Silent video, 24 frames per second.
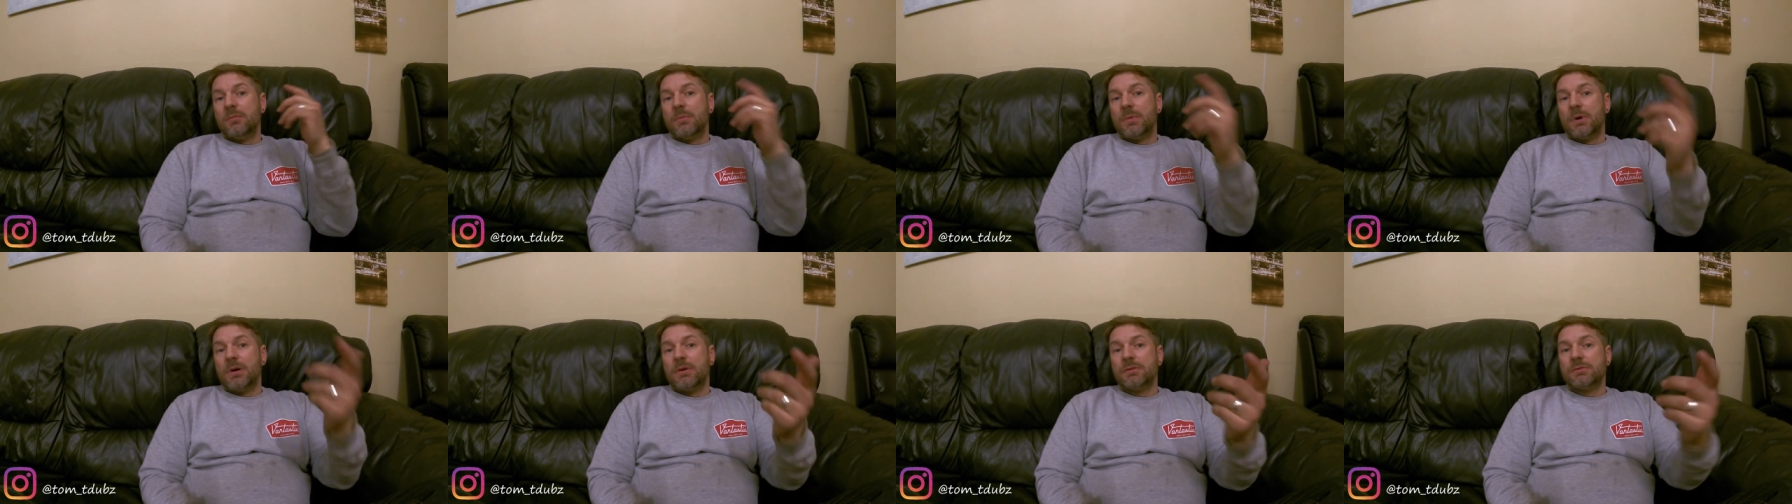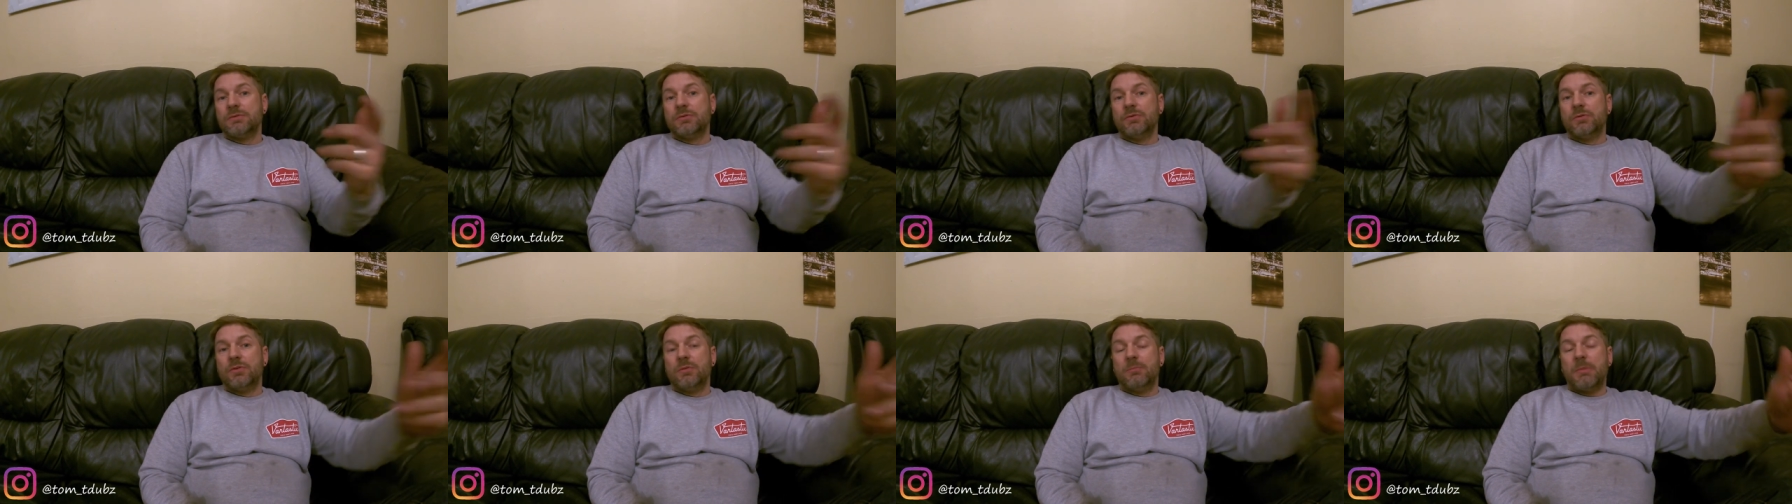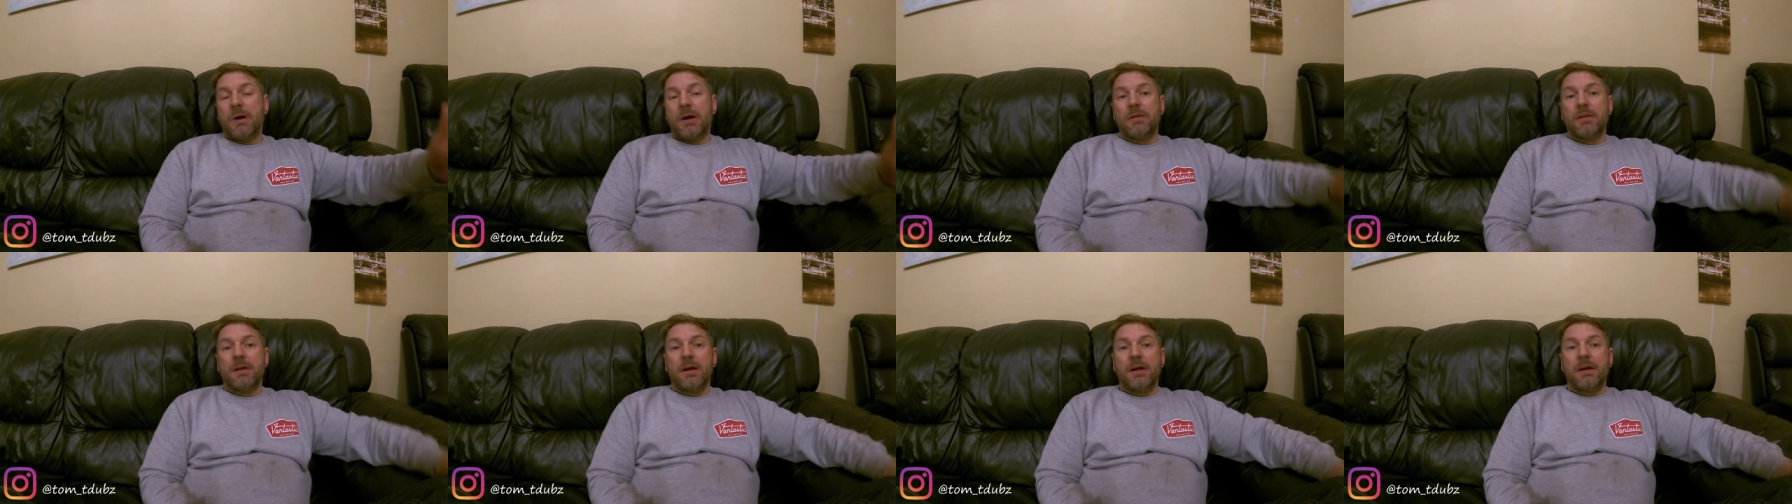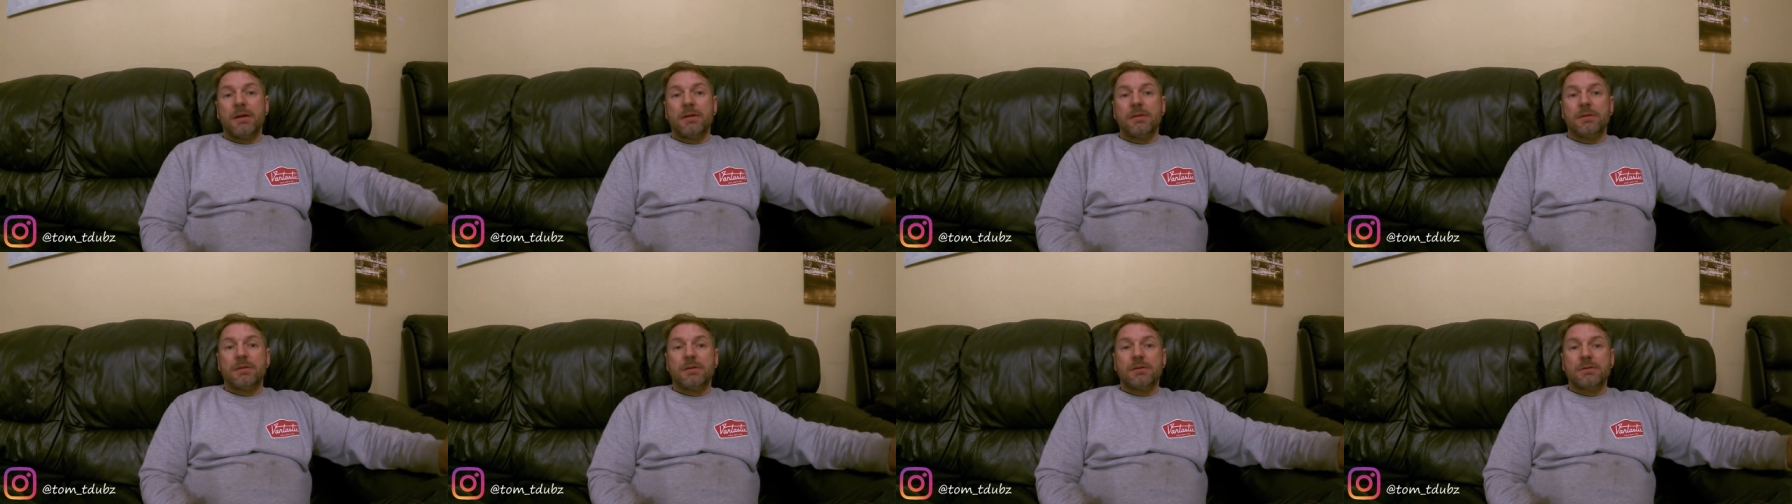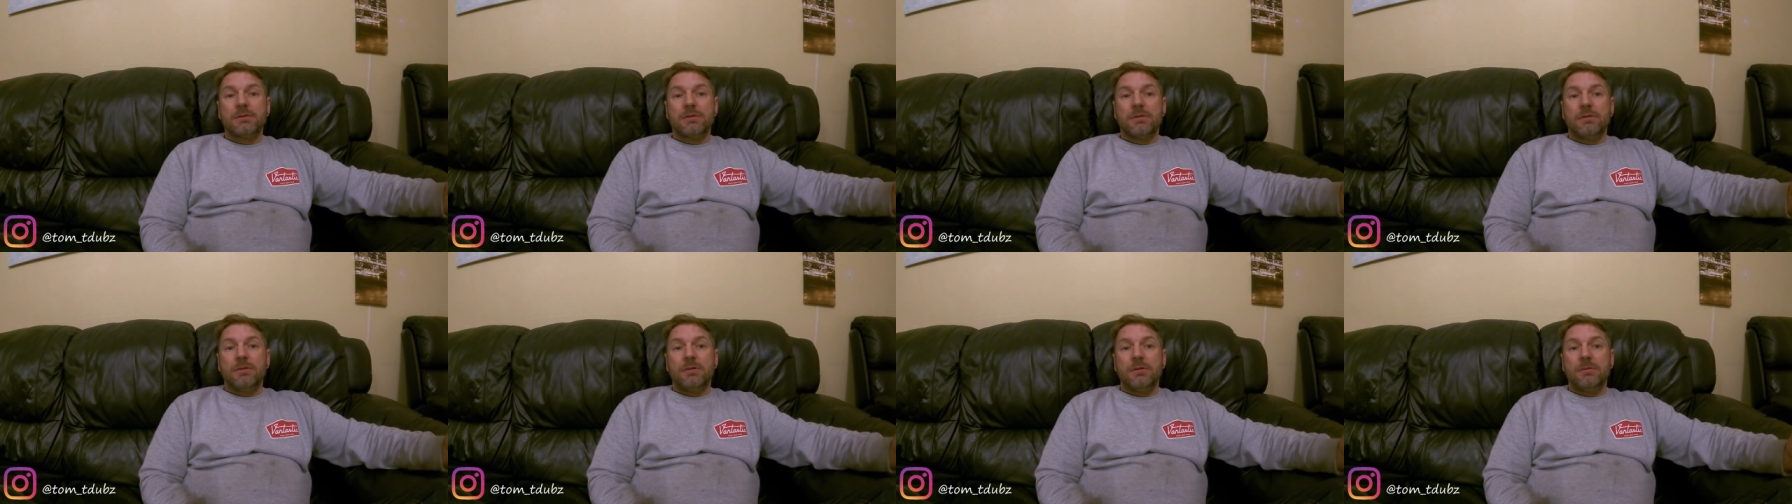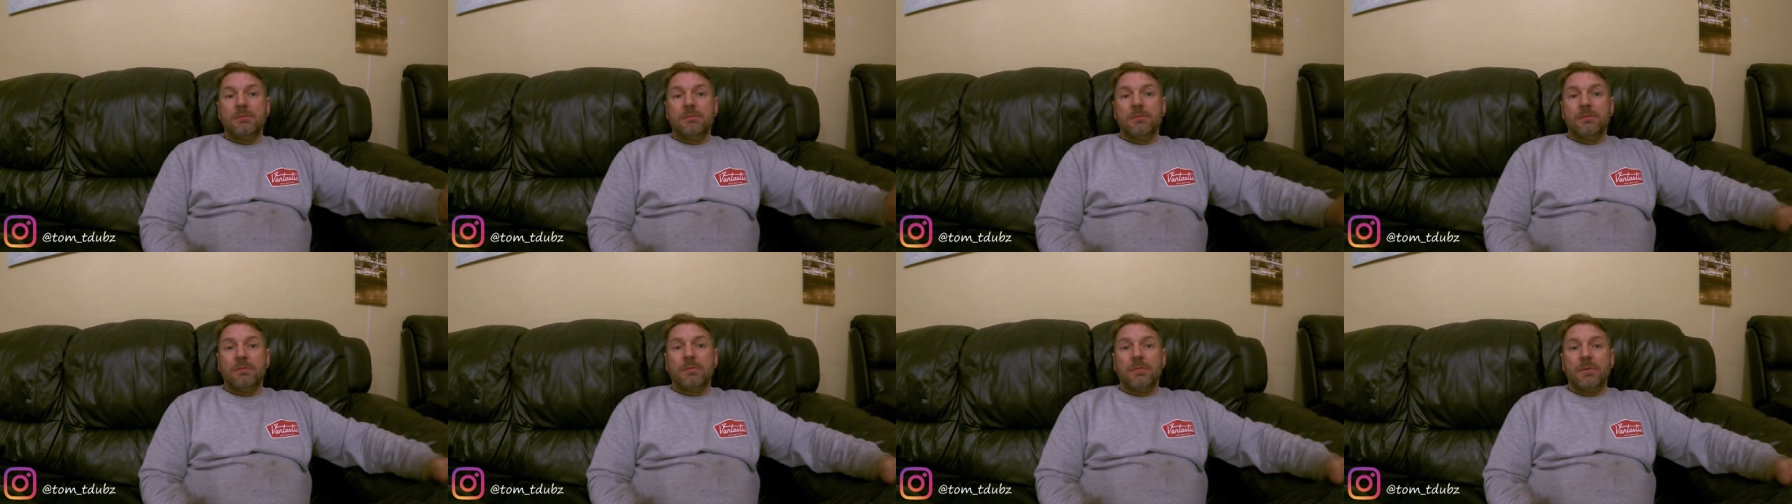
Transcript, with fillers: but I'll talk about that at the time